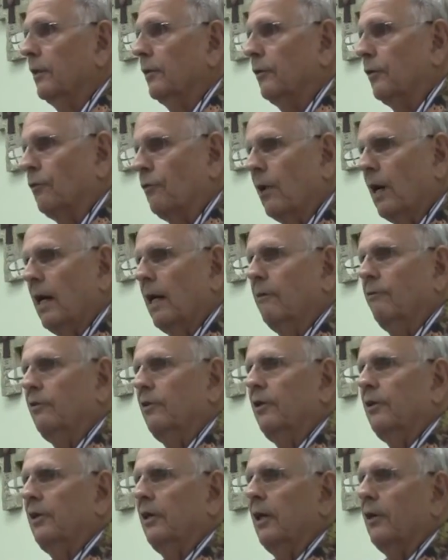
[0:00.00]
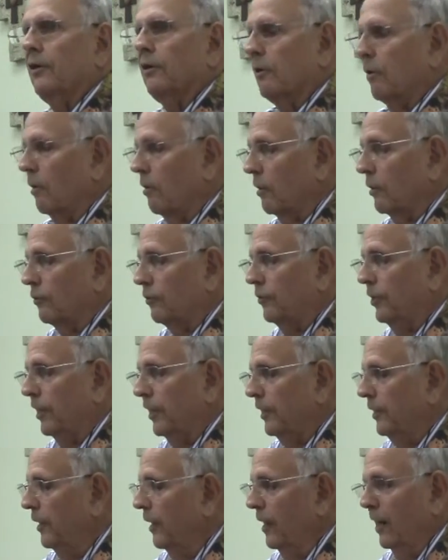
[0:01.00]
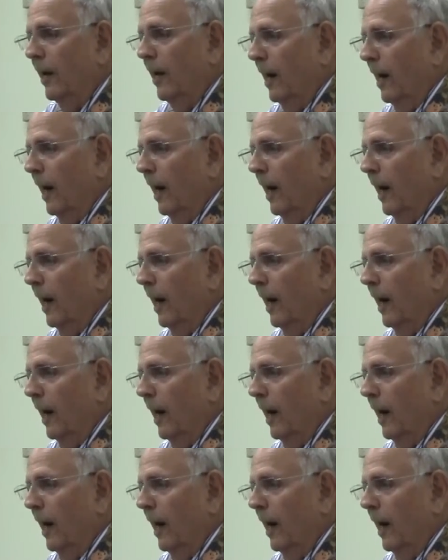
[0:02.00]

the driver of the other car said,